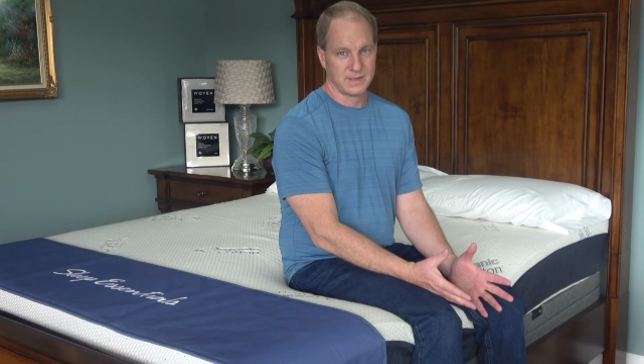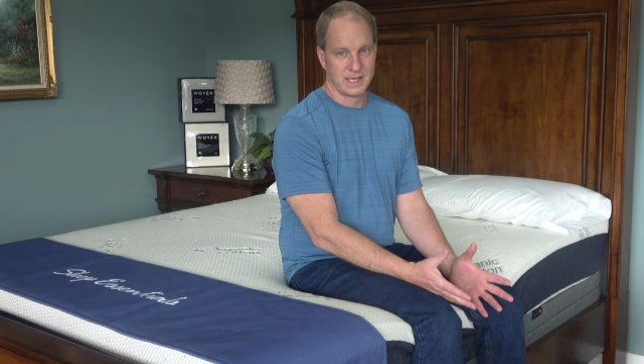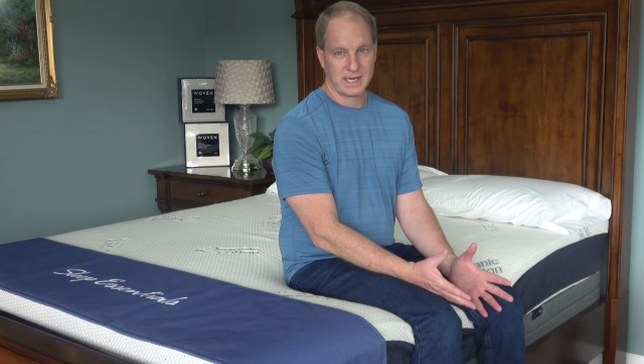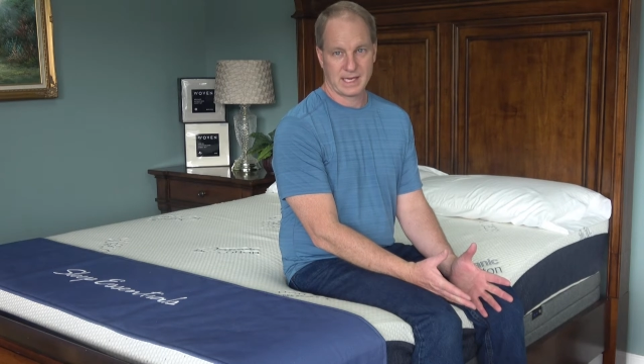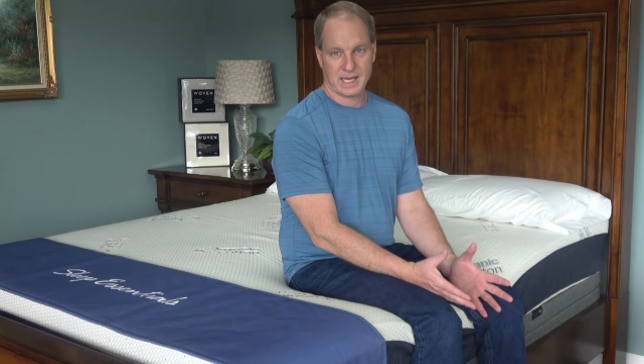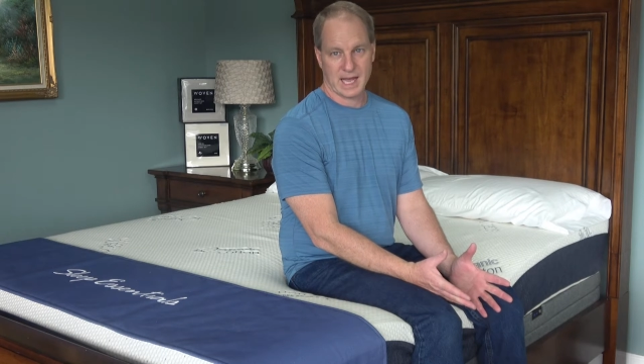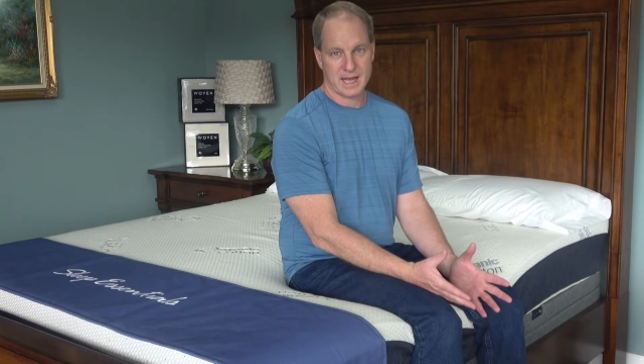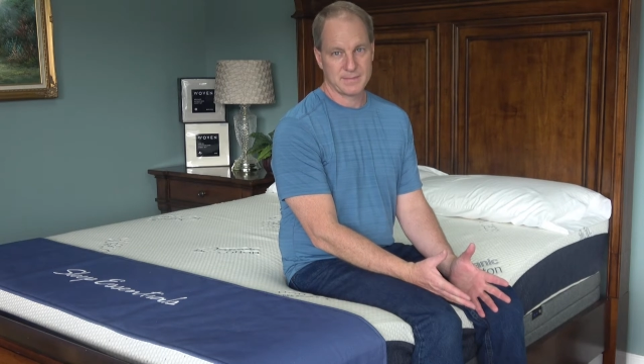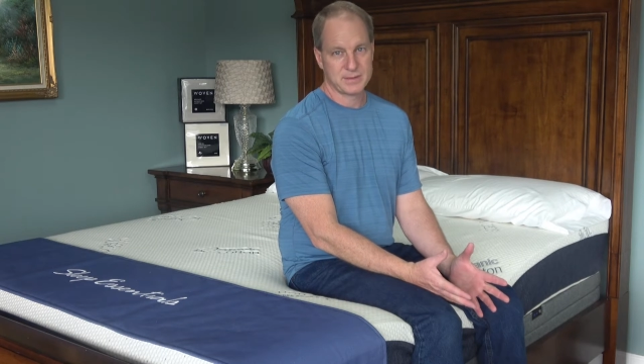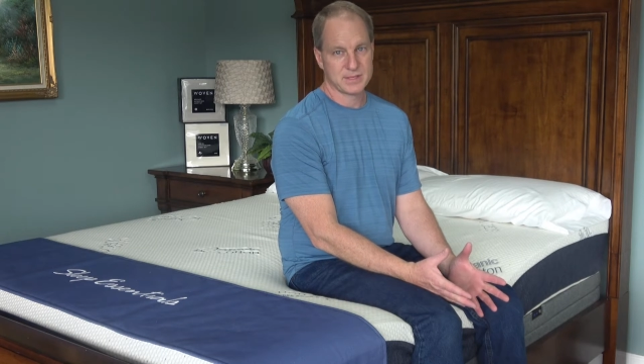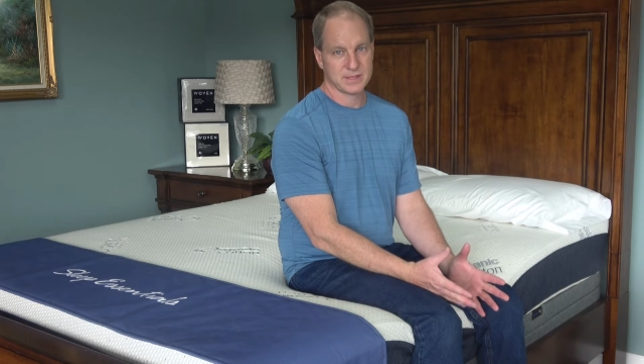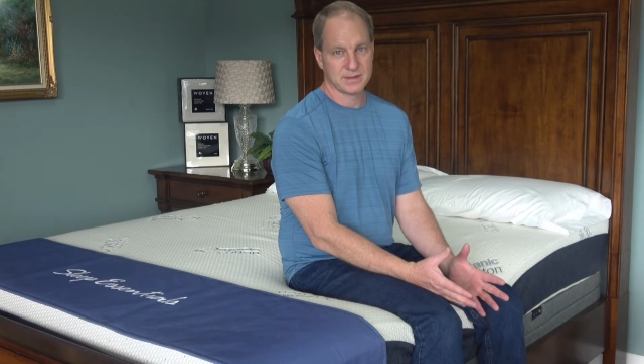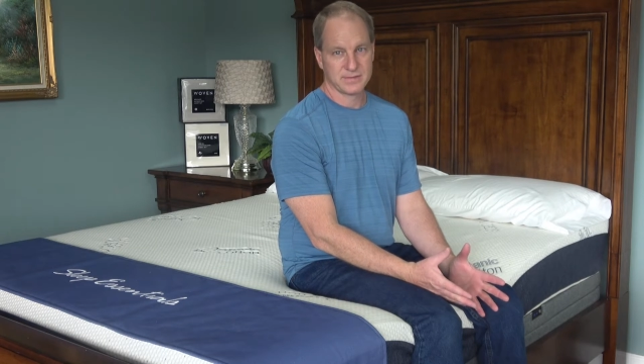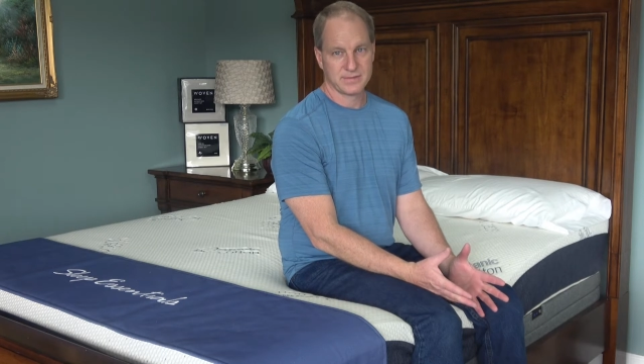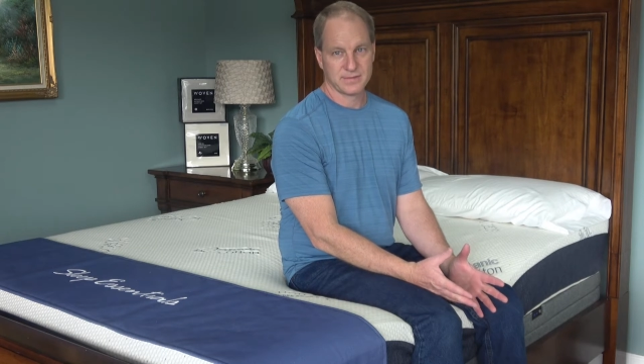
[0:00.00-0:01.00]
any types
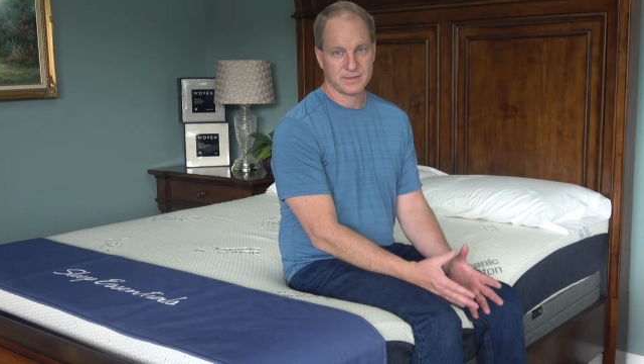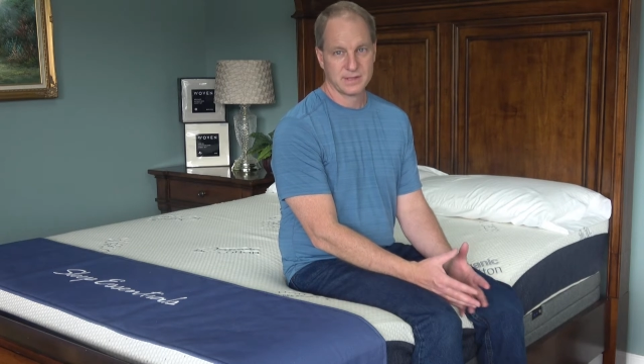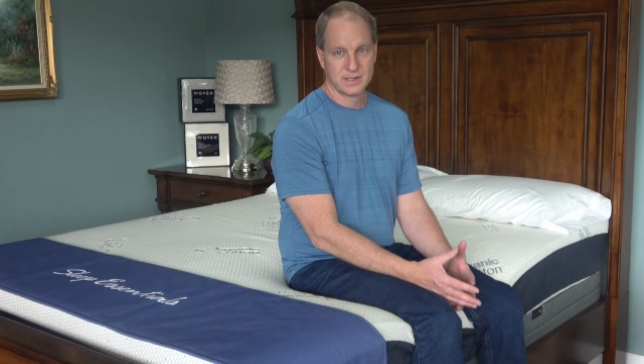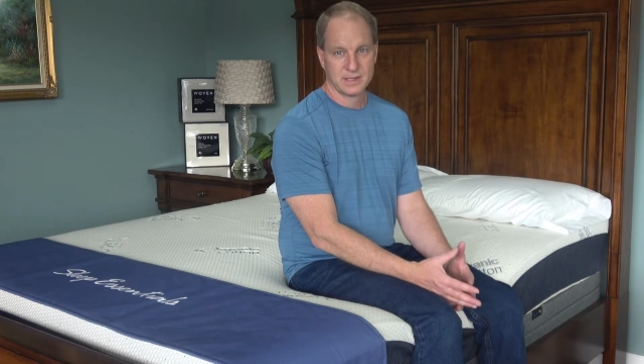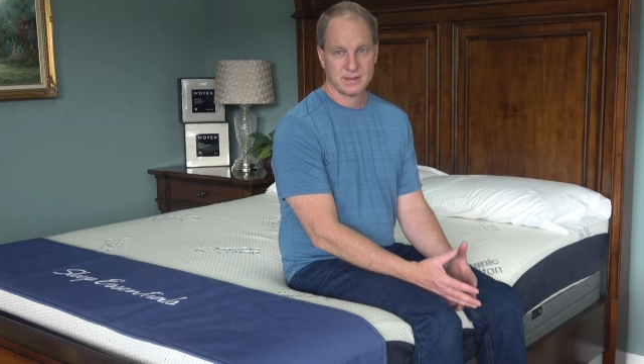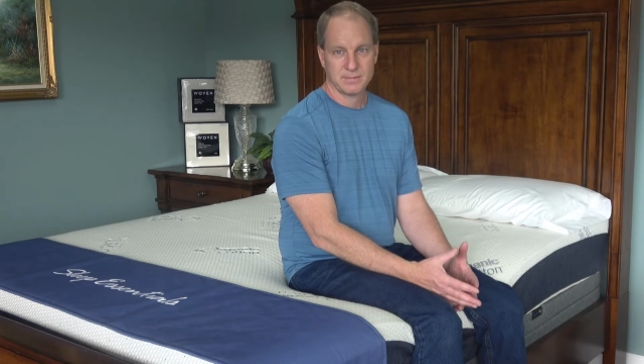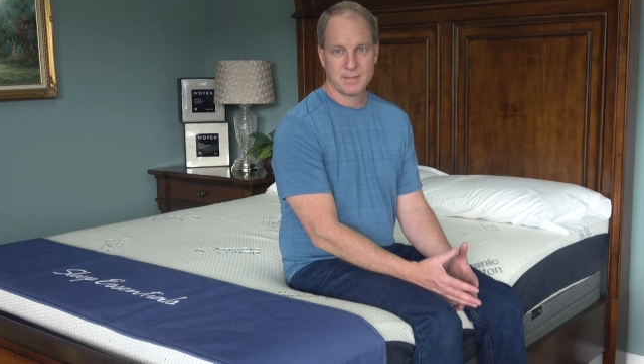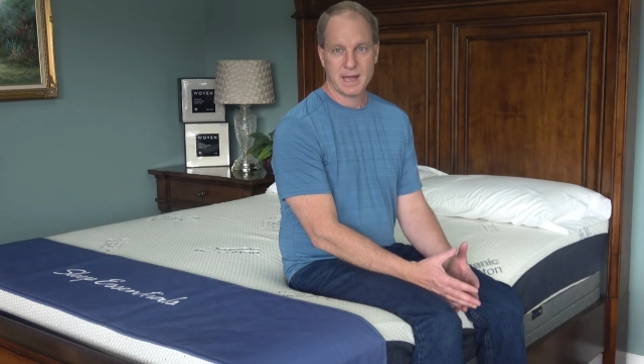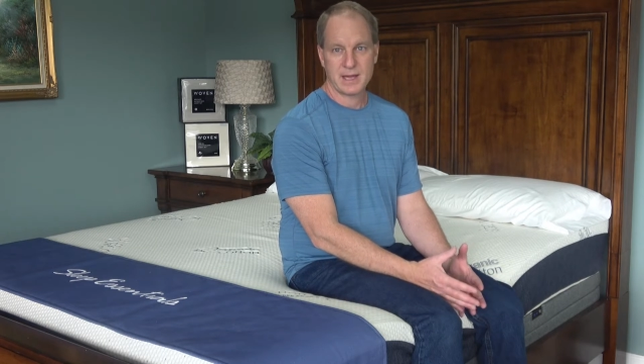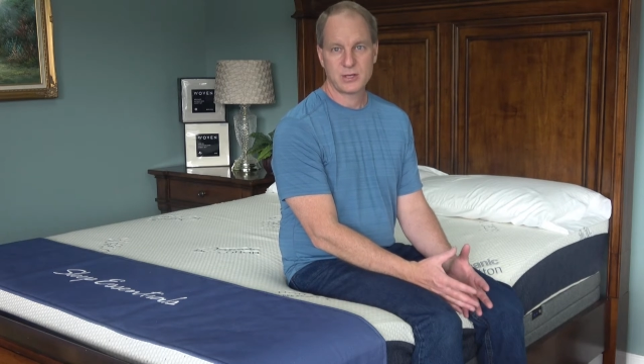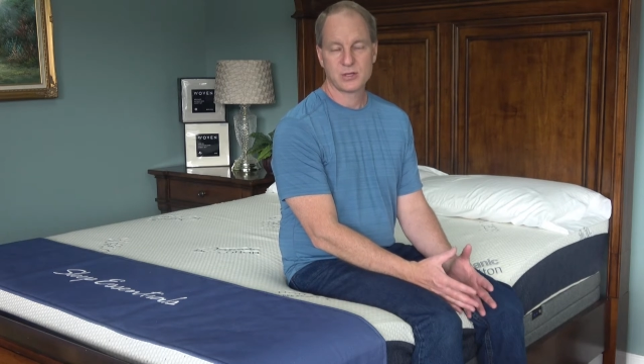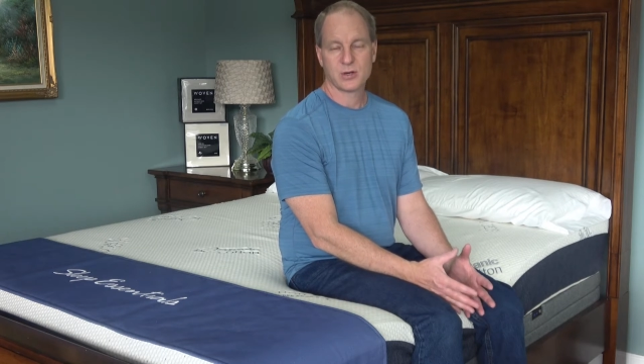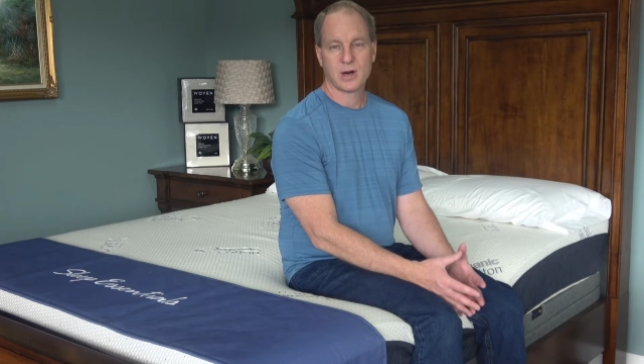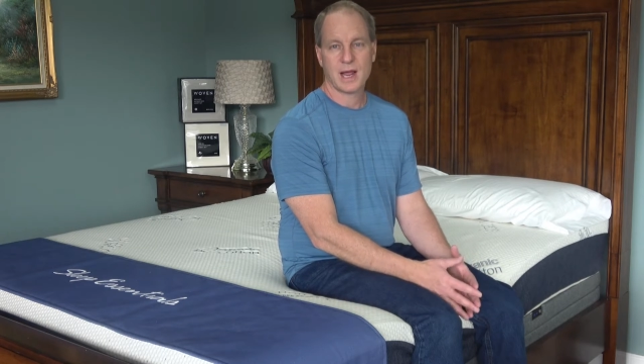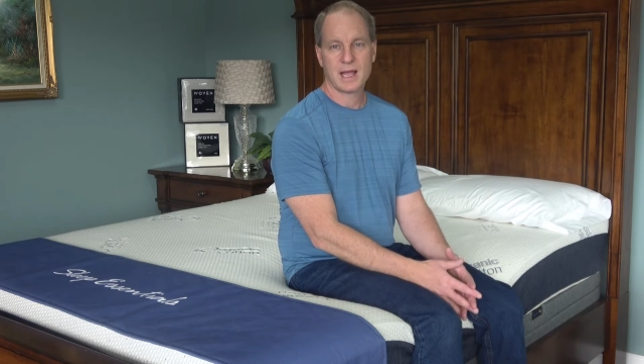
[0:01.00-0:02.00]
of
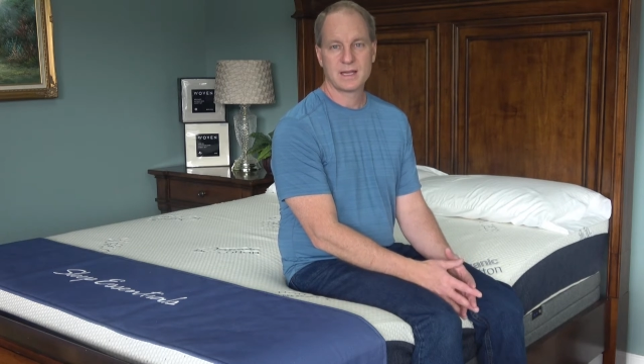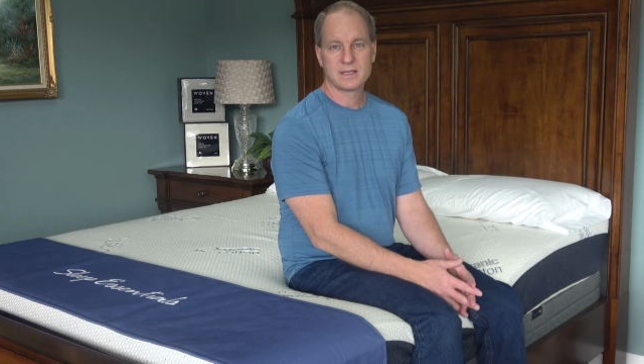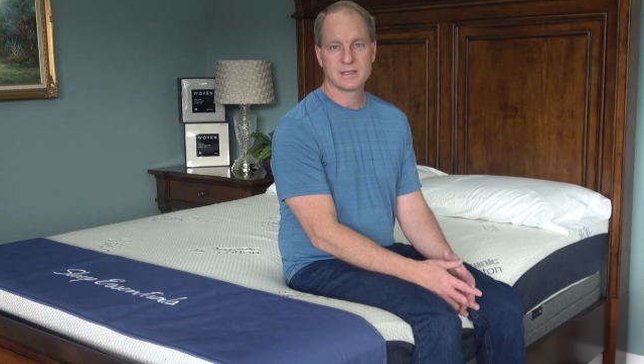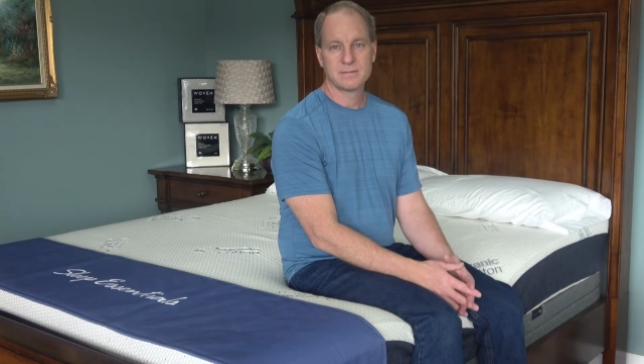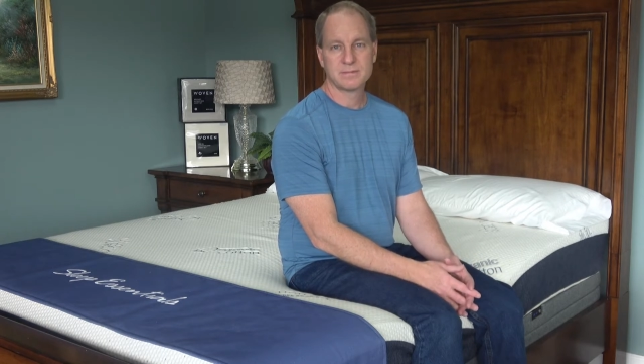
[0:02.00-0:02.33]
major aches